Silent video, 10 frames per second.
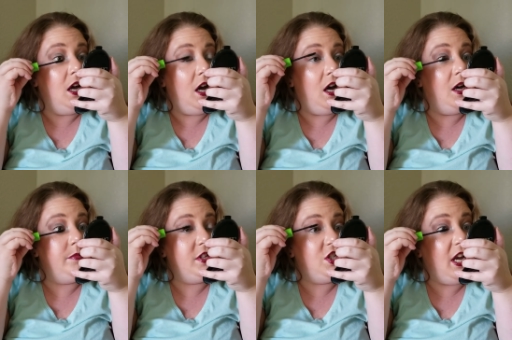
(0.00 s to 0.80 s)

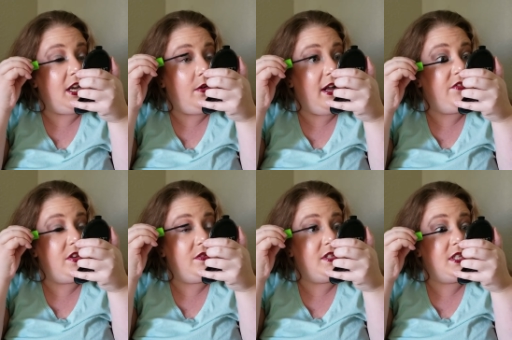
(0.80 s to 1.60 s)
The shadow I've
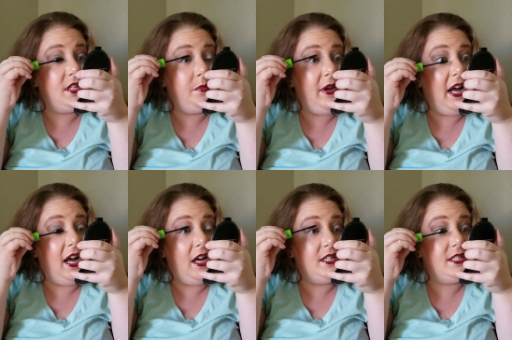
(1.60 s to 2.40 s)
used in the
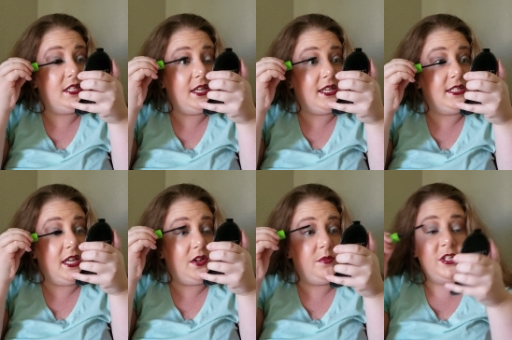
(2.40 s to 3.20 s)
past, like I said,
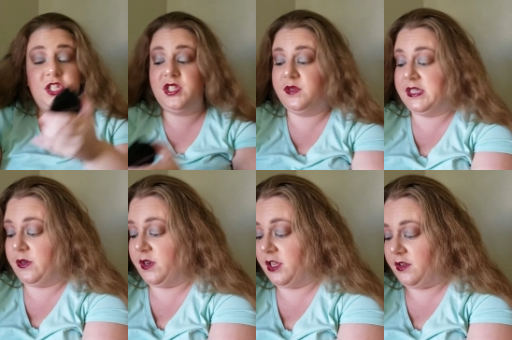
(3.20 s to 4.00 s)
I normally just use like
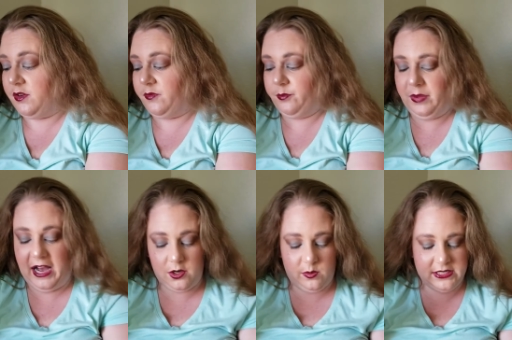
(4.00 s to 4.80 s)
one of the little
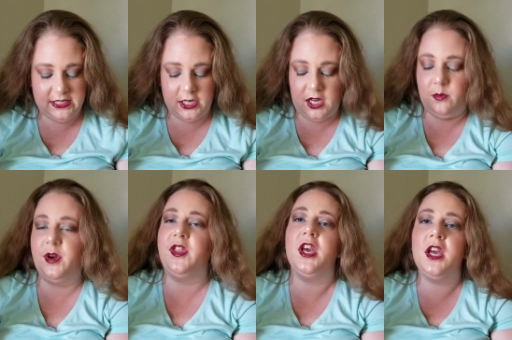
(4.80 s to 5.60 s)
paddle ones that come
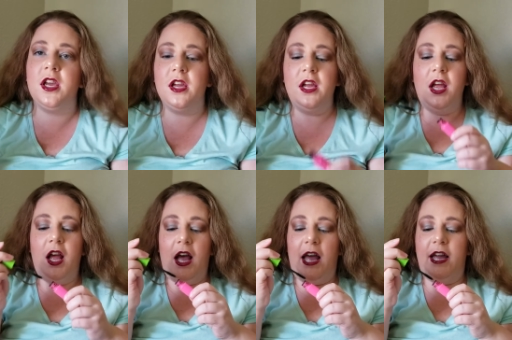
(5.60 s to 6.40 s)
with it,
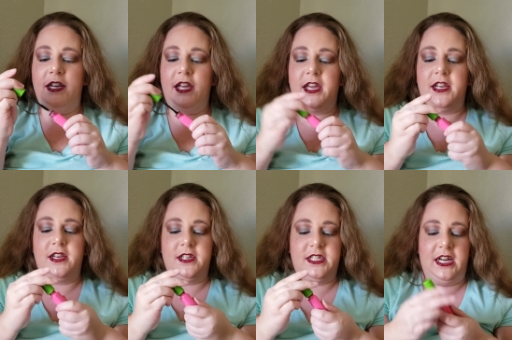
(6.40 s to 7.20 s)
and
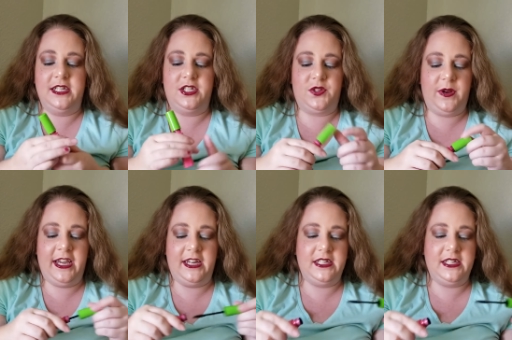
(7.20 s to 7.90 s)
it does great.